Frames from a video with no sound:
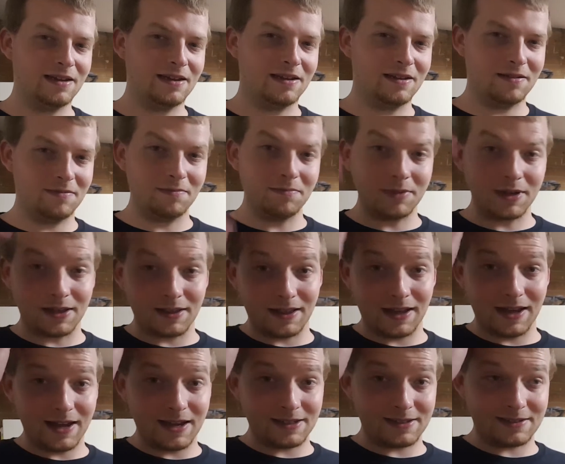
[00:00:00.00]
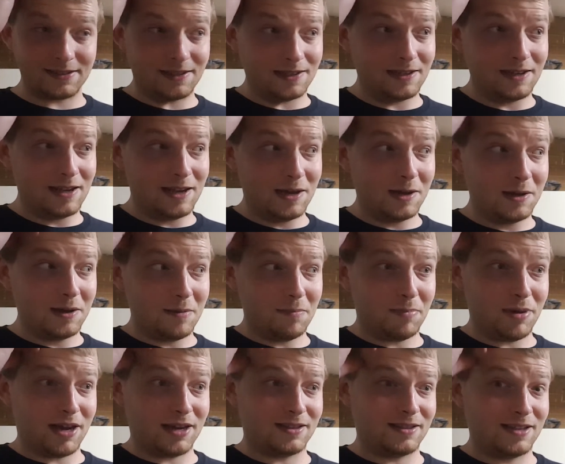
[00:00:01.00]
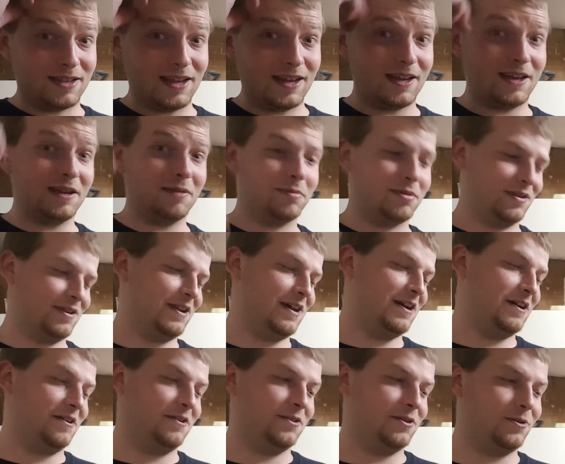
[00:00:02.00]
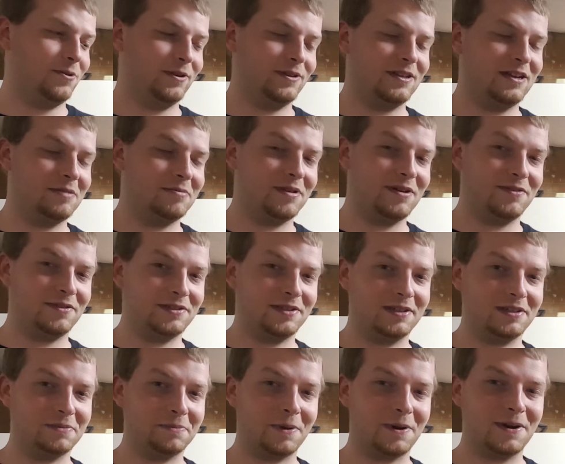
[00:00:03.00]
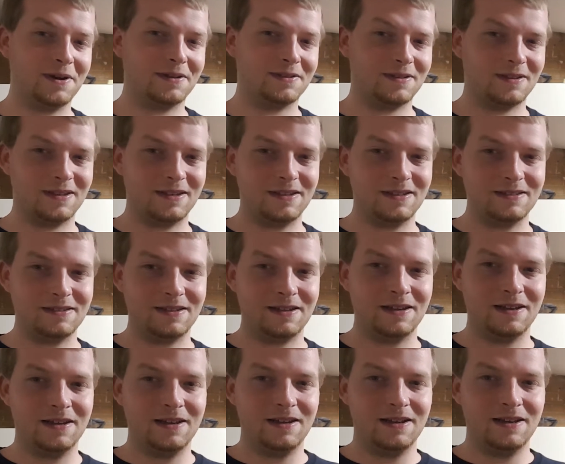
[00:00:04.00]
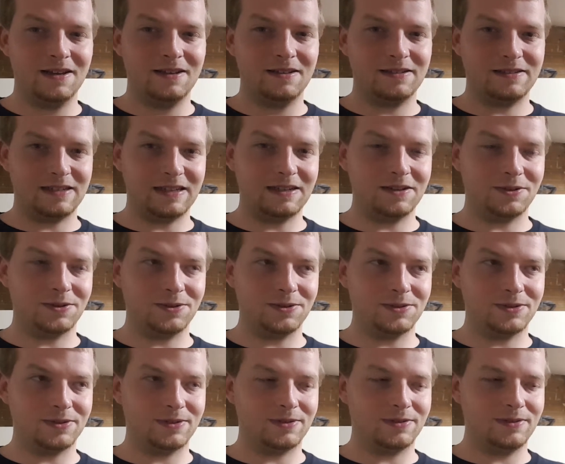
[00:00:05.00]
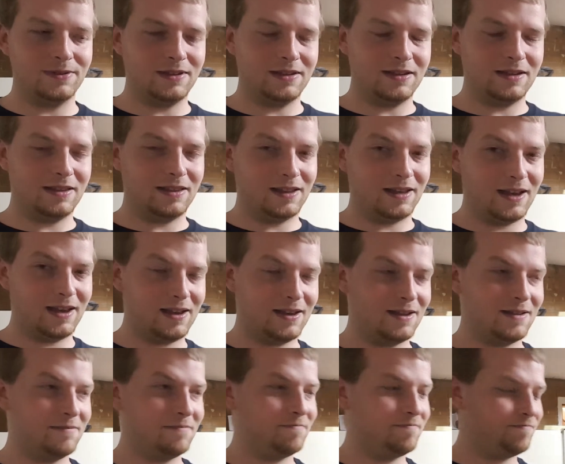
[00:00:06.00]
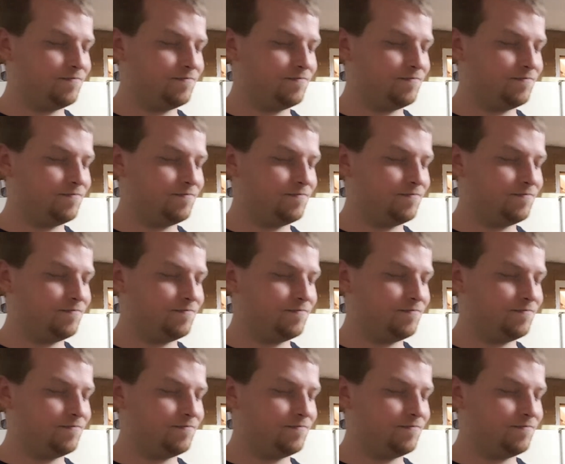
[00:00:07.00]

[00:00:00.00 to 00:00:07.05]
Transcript: in glass back in the day, but now the only time I ever see Sparks is singles in the can.